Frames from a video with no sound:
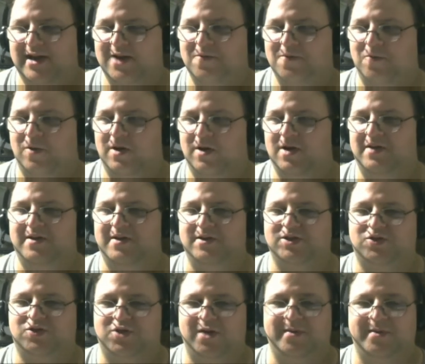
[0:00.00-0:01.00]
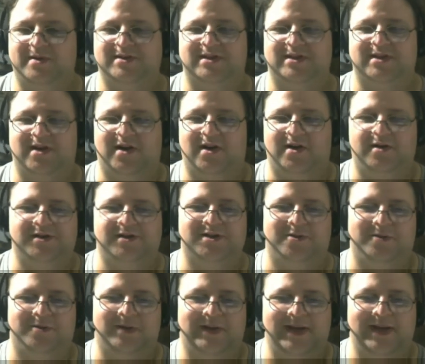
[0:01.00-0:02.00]
And one of those criminals is
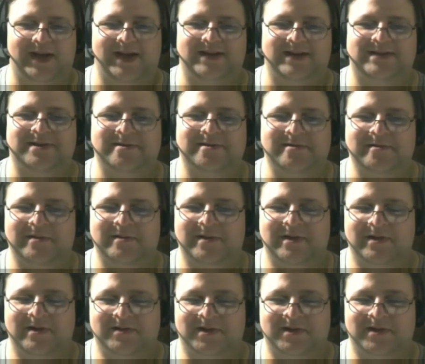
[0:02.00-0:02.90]
also related to